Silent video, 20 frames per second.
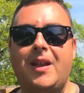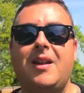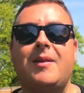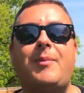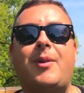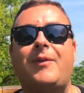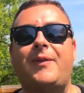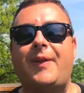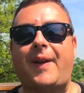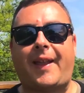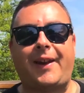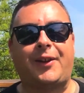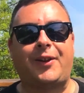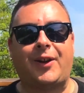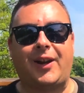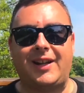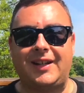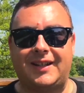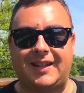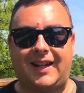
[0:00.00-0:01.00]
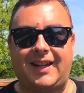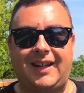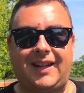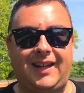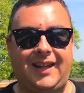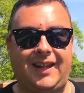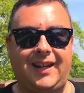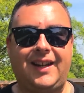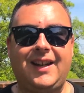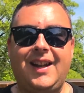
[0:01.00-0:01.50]
But we've had a great day
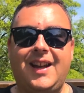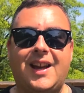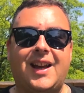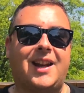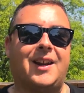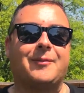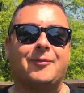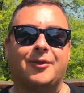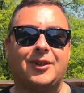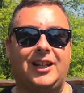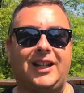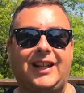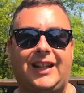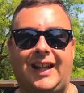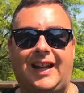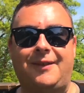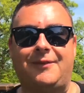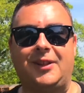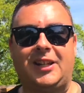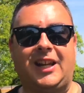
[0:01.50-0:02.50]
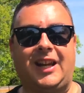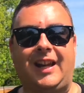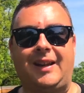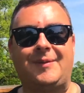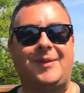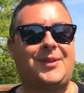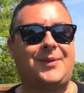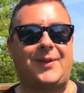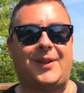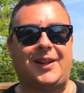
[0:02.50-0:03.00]
here, and I'm really glad we came.
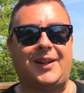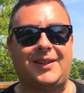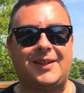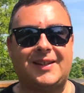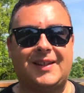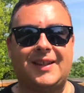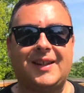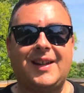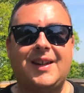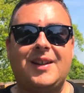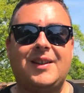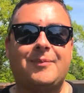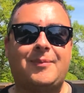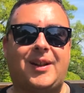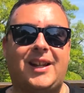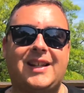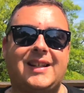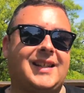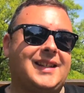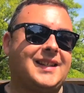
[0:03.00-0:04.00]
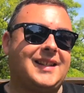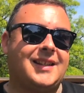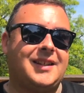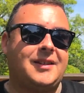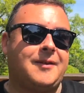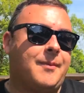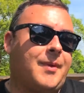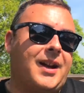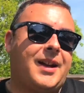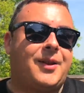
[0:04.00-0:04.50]
It's one of those places that
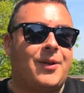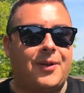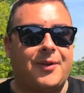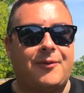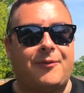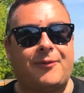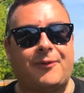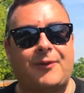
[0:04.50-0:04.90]
you might not have